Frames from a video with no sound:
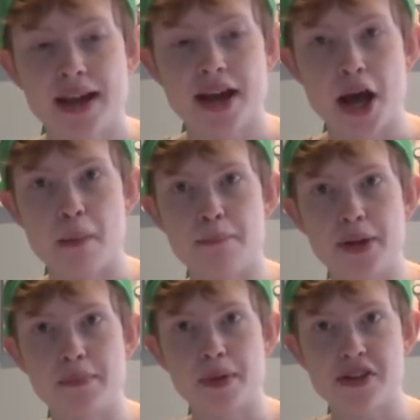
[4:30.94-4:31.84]
Um,
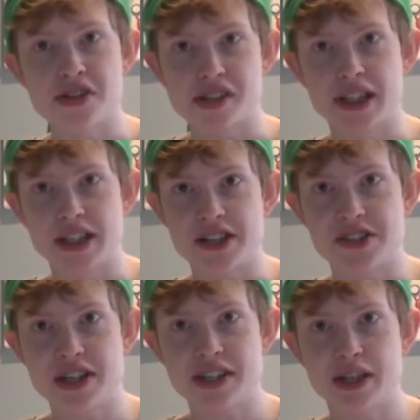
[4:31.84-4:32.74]
basically, in this
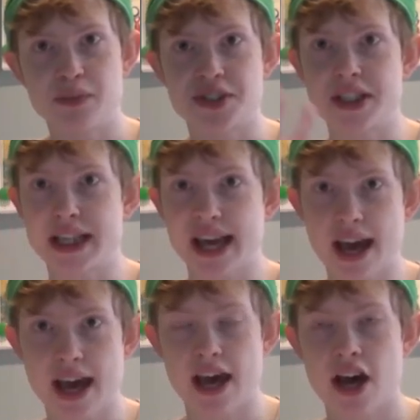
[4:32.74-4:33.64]
scene, he was in the
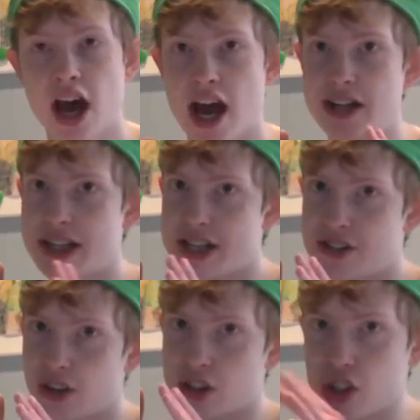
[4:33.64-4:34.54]
air, and
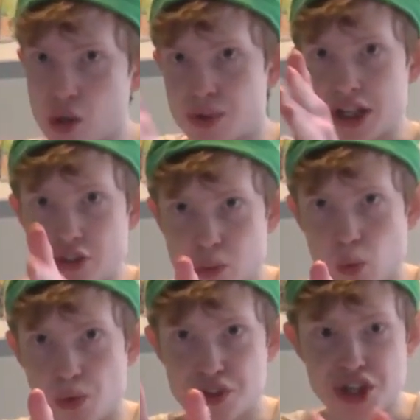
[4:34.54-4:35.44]
he's shooting
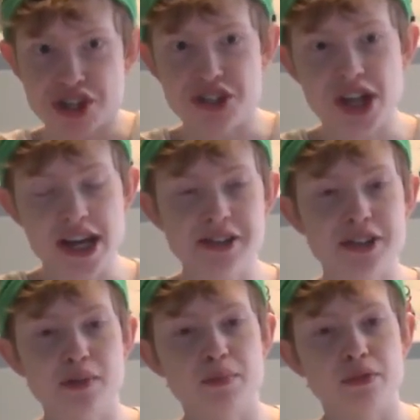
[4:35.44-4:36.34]
towards a
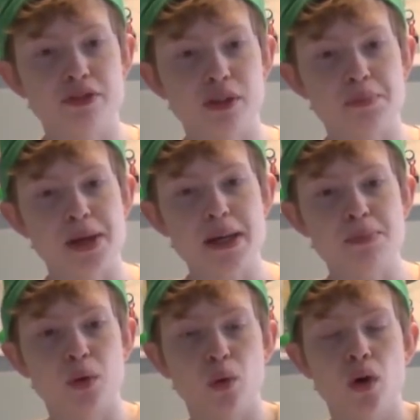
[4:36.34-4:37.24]
stadium full of
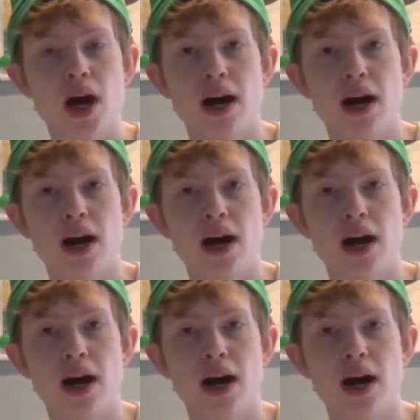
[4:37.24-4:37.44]
people.